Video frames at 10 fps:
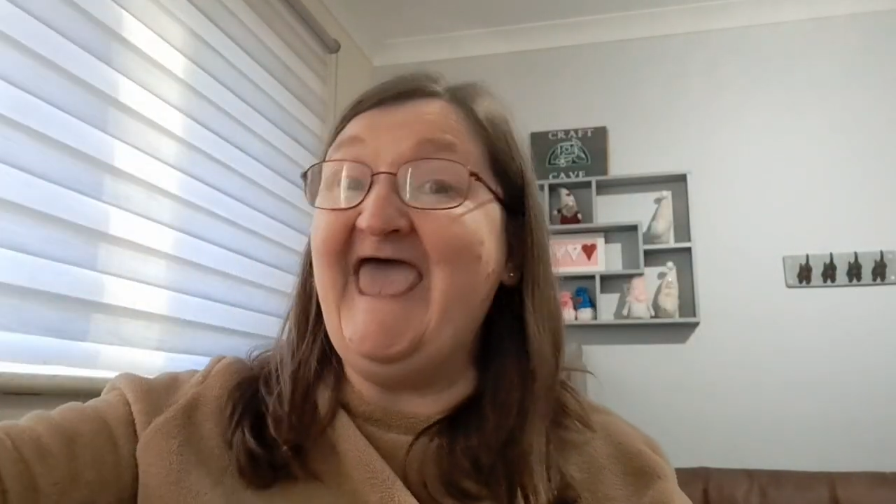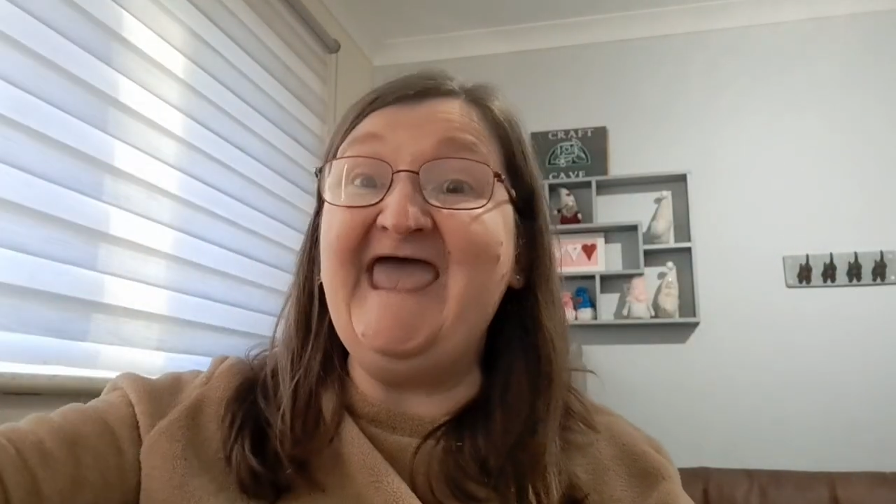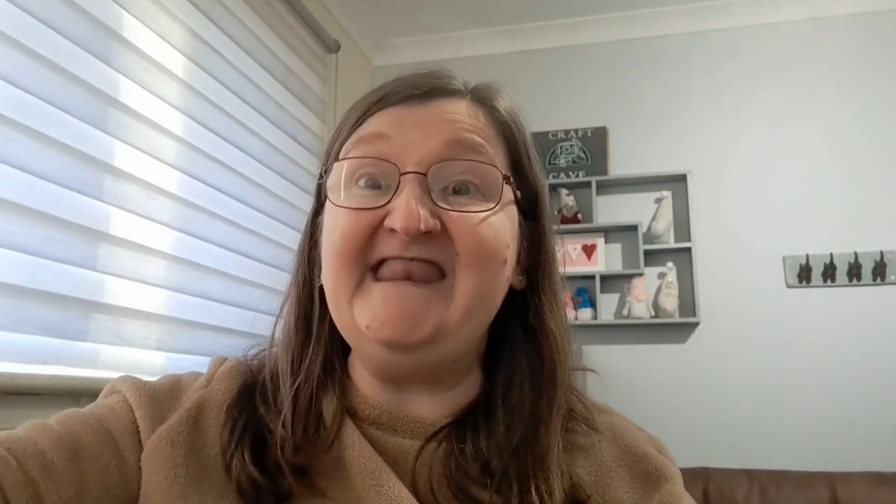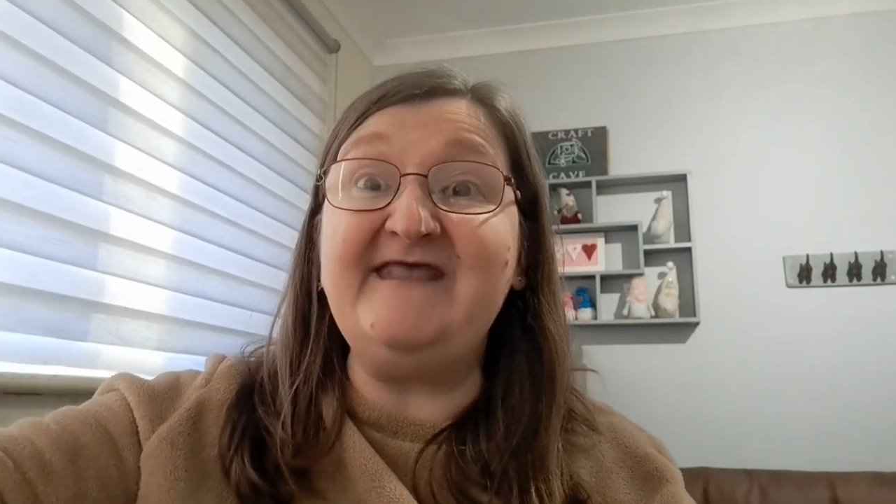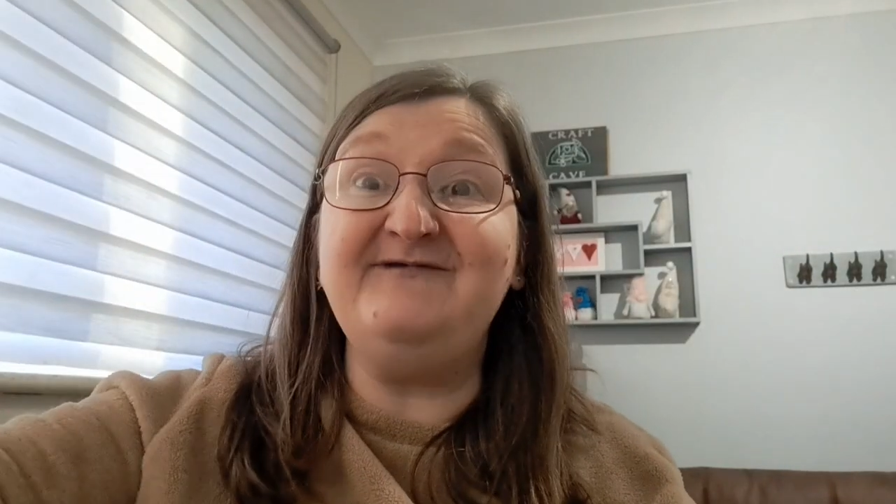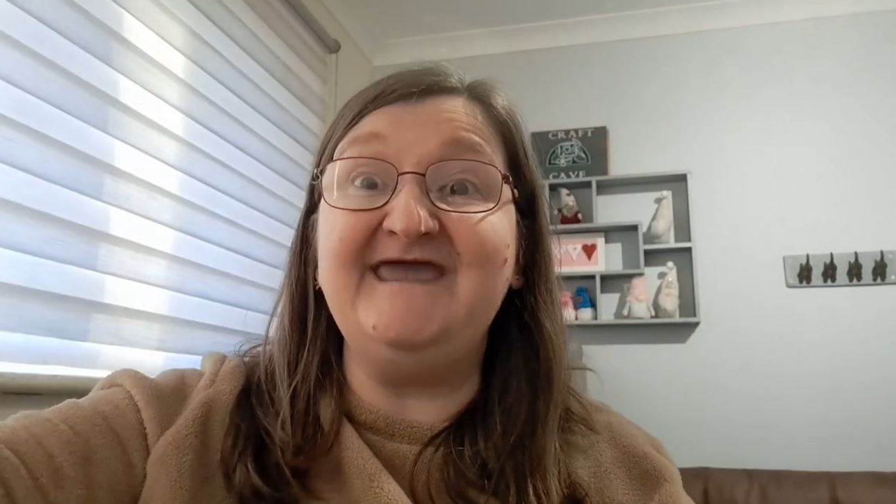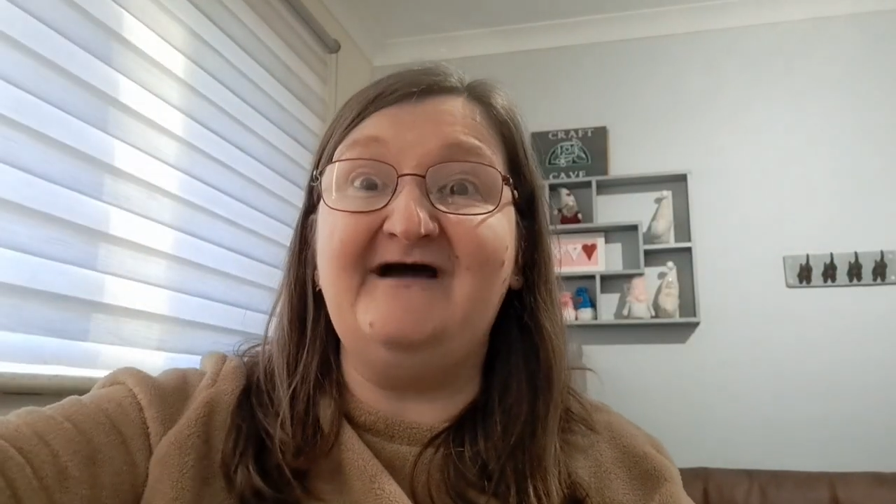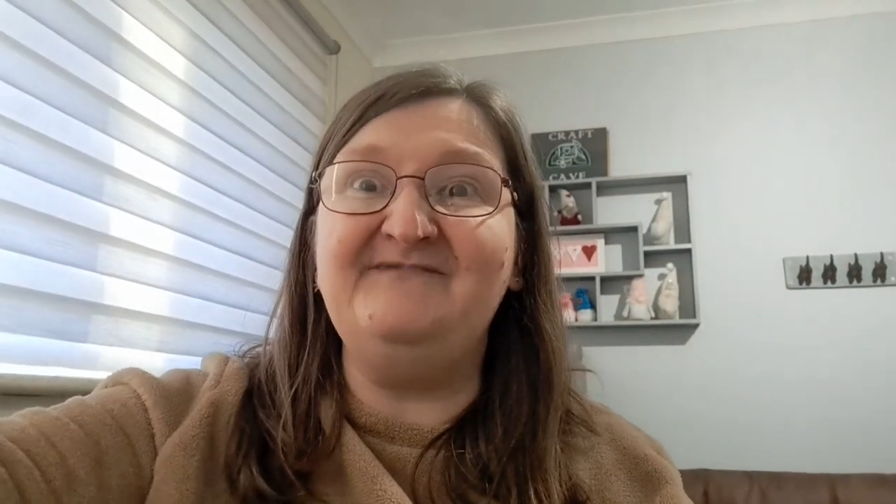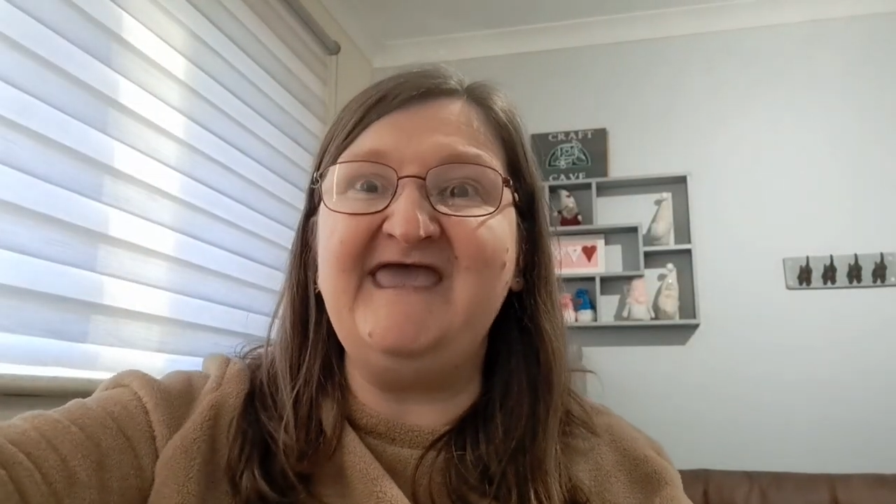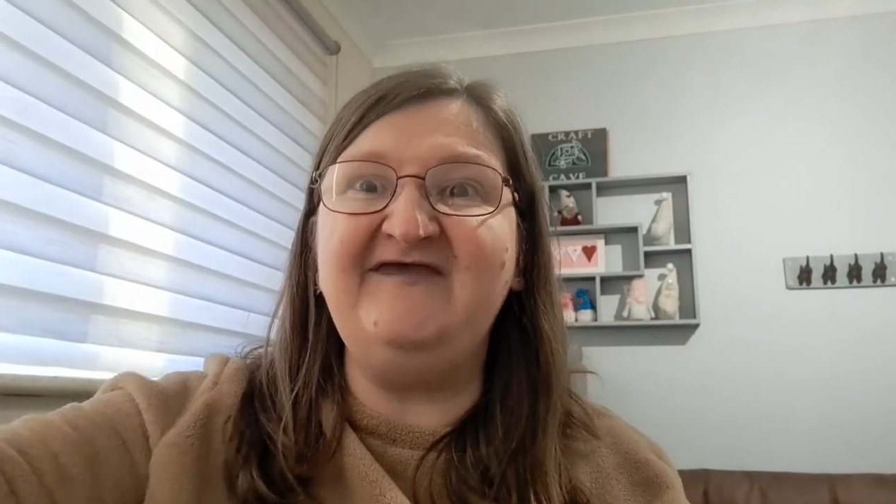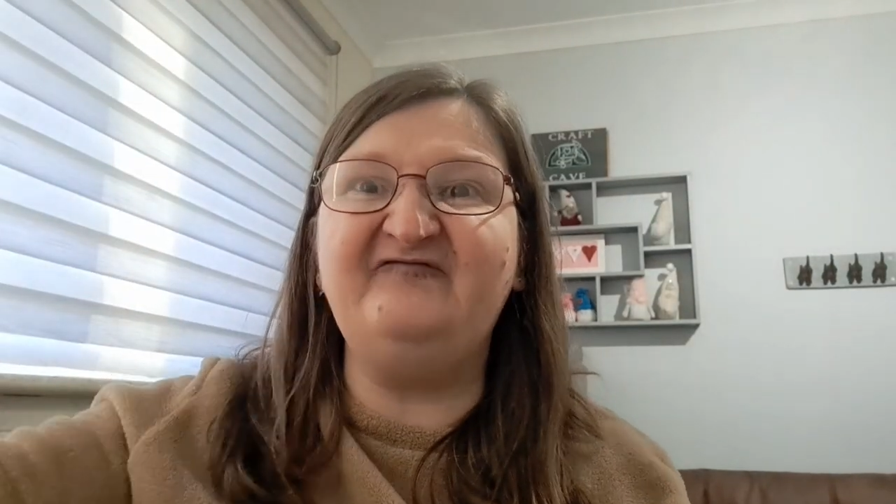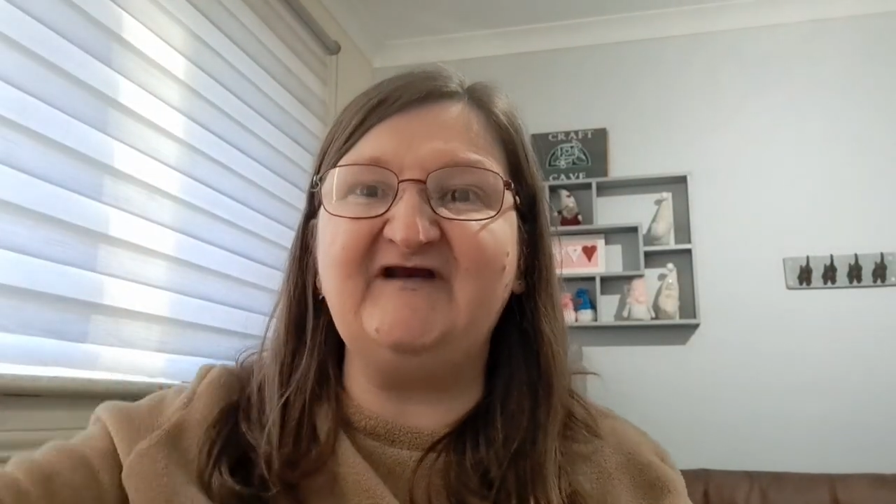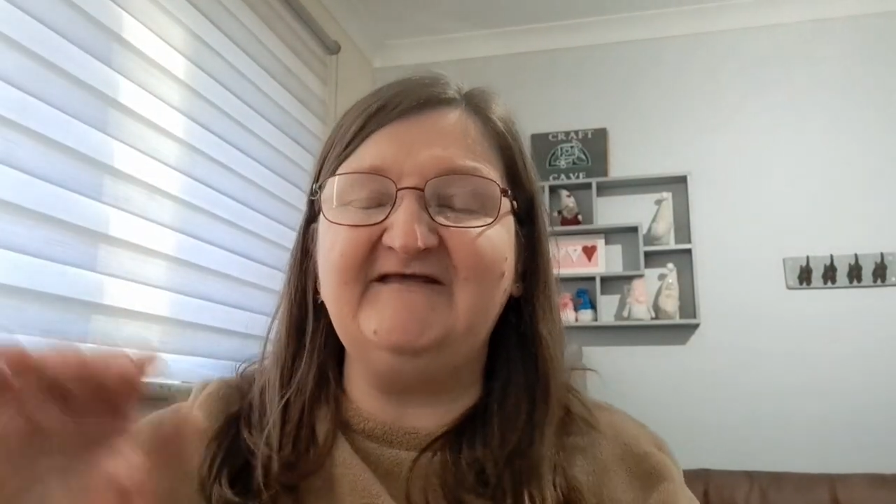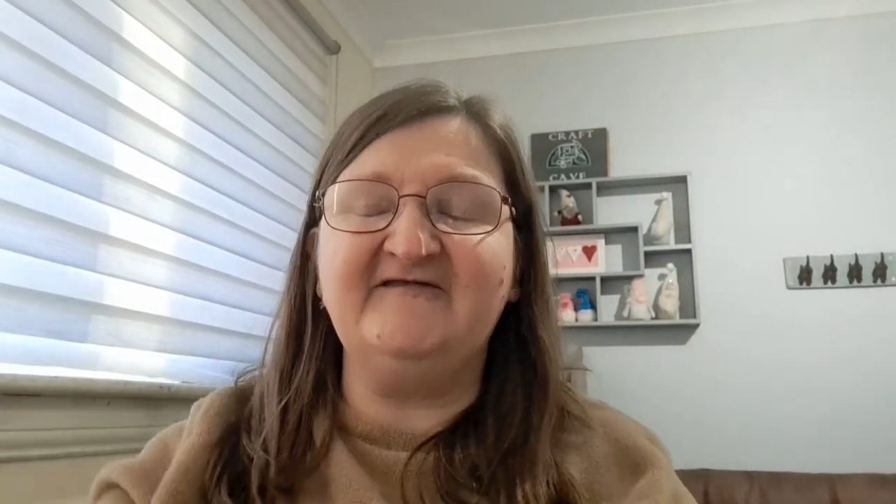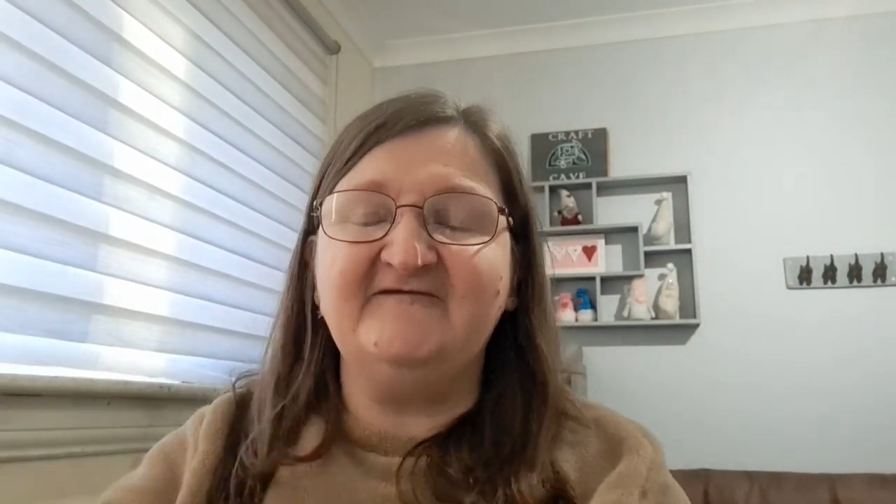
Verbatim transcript: Anyway, I'm havering.